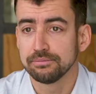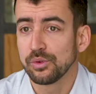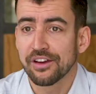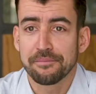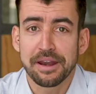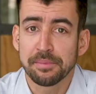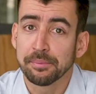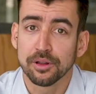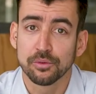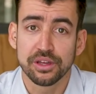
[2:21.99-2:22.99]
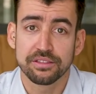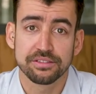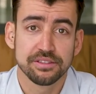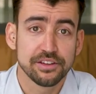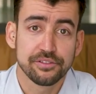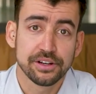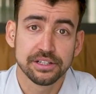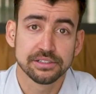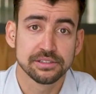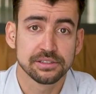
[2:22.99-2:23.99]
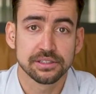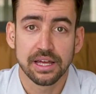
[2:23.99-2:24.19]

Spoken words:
We have many people with different